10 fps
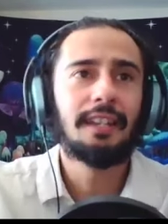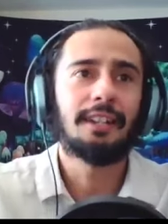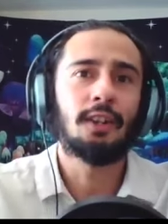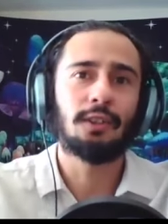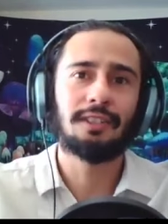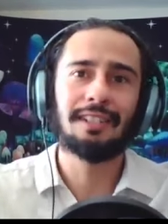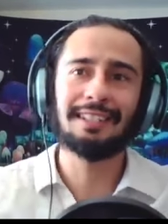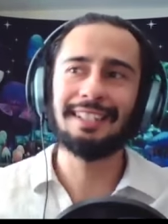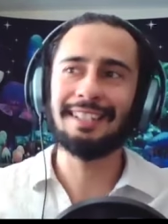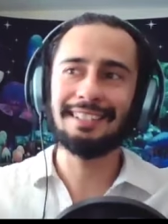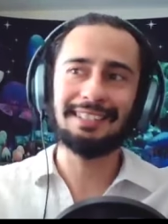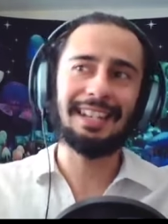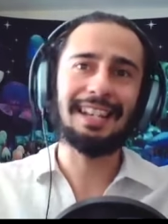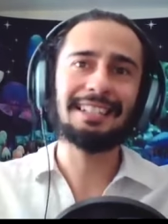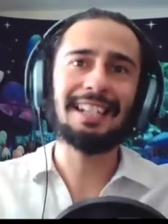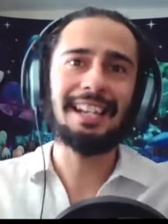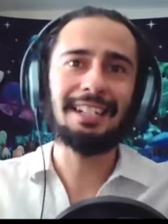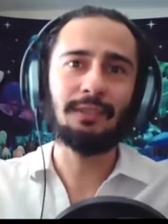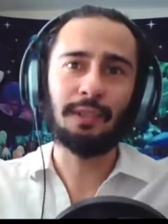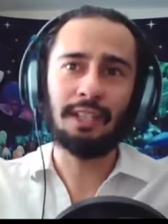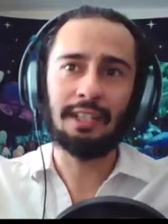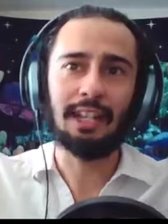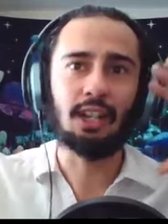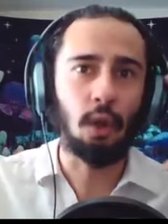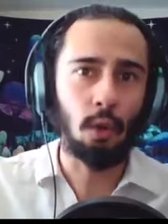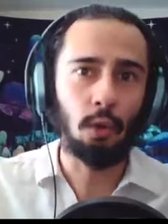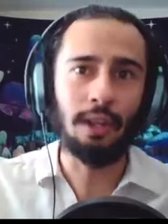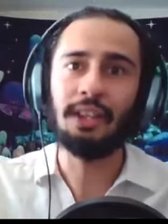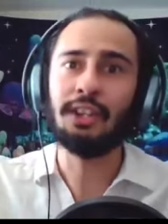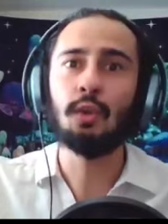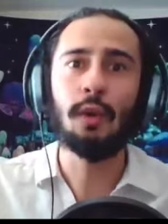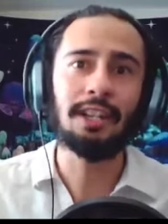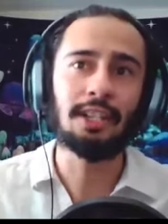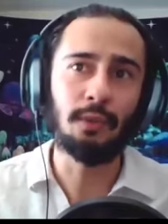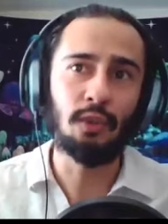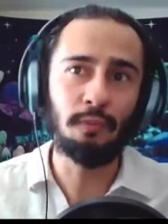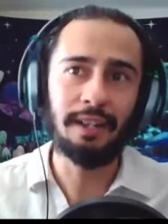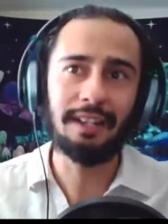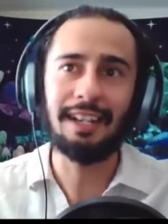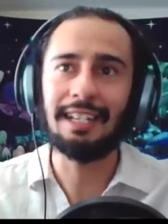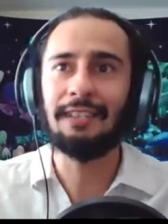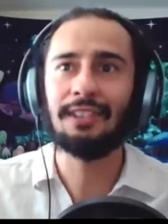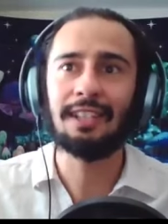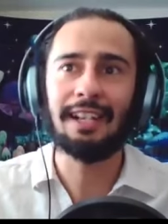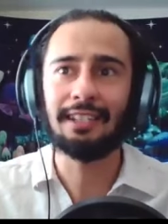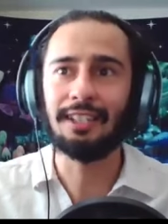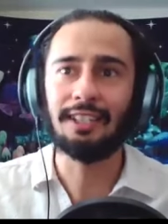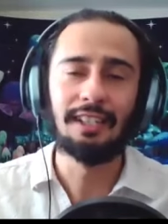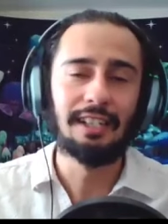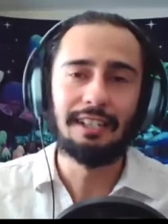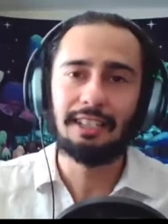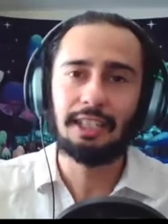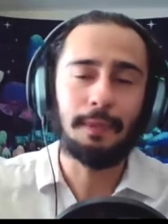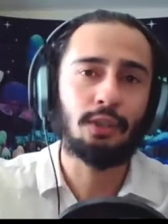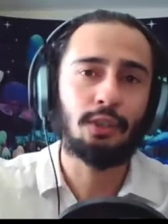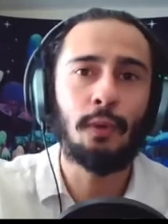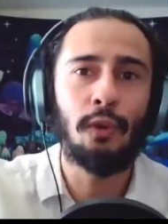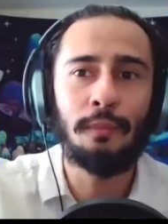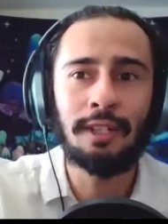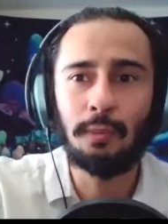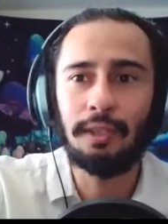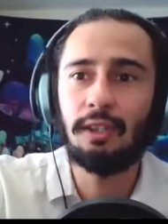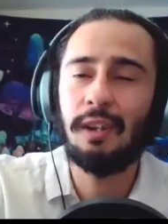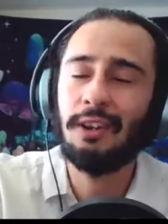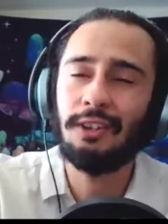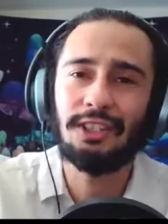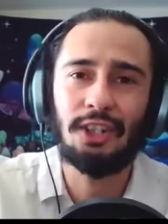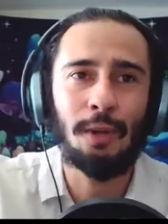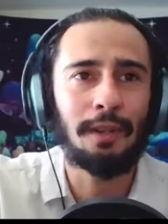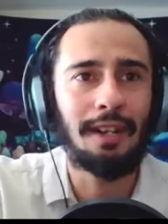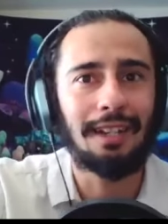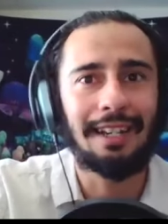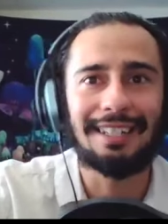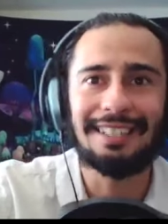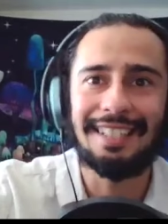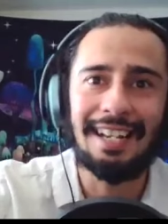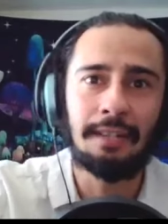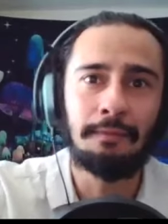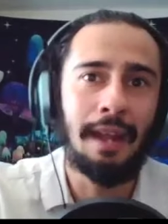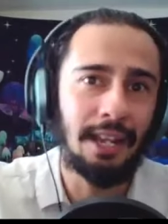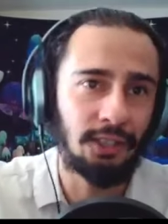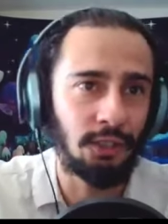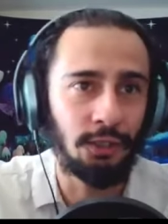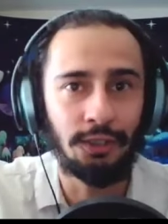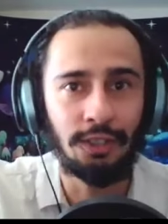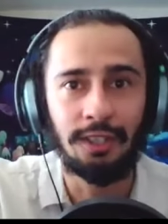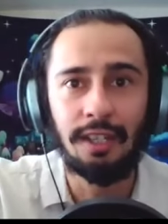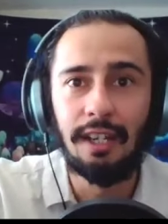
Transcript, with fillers: you know, in, in the, today's age within the occult and the new age movement and even like the spiritual movements, we, you hear this term a lot, like ascended masters. And,